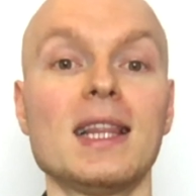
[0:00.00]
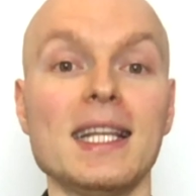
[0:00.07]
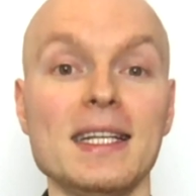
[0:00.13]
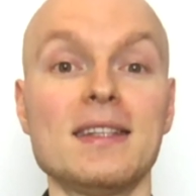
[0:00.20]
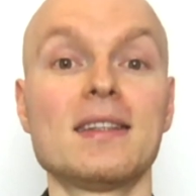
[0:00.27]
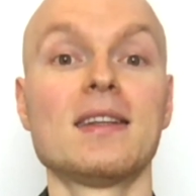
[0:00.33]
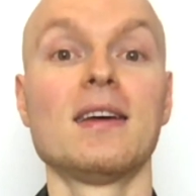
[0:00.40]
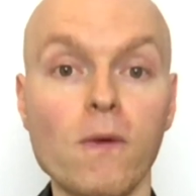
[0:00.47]
at
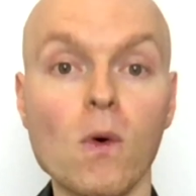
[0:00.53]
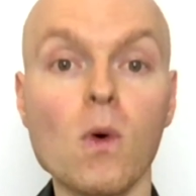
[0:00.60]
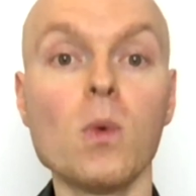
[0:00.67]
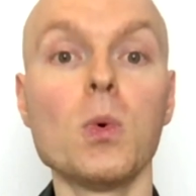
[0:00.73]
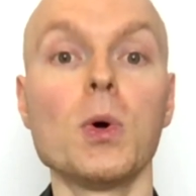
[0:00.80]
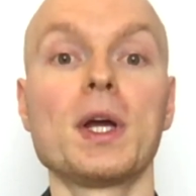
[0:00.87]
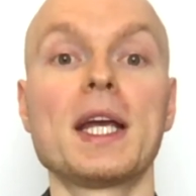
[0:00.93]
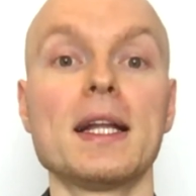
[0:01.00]
least 4
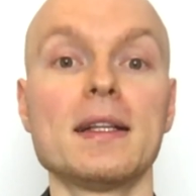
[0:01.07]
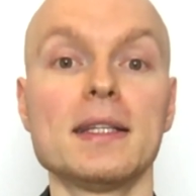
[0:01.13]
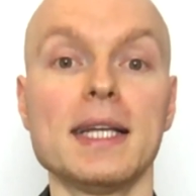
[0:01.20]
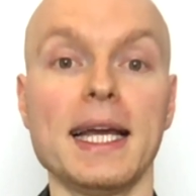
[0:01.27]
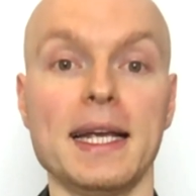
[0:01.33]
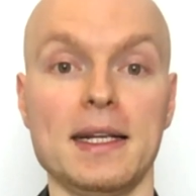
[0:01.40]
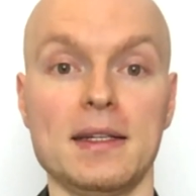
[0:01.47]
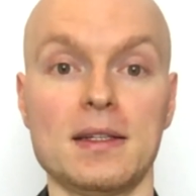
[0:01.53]
working
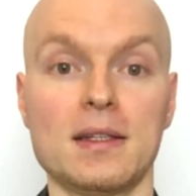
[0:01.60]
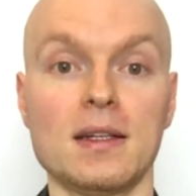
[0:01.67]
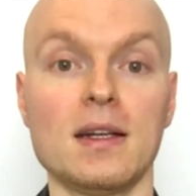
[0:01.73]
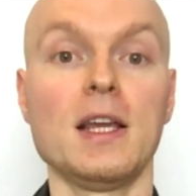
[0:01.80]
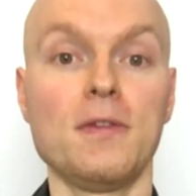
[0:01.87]
days